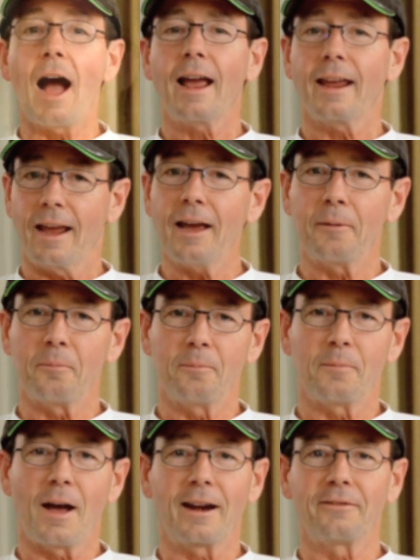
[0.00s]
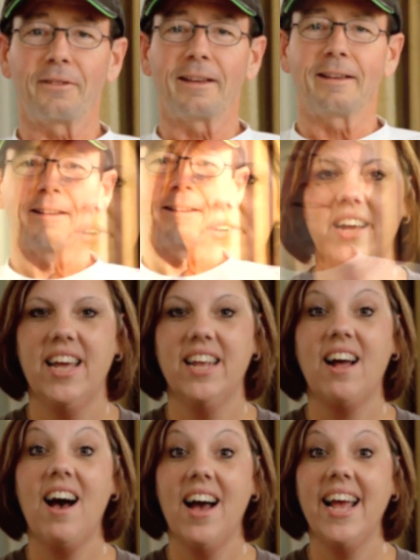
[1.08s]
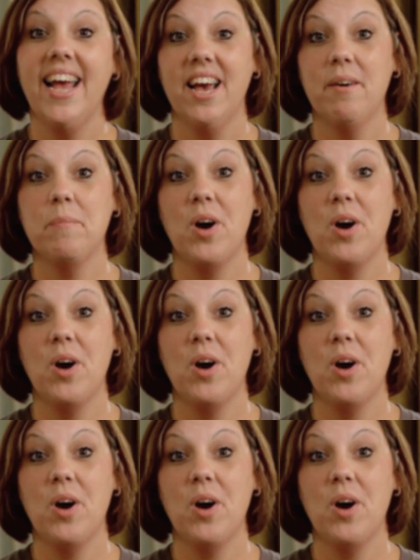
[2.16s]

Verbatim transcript: I am MonaVie. And I am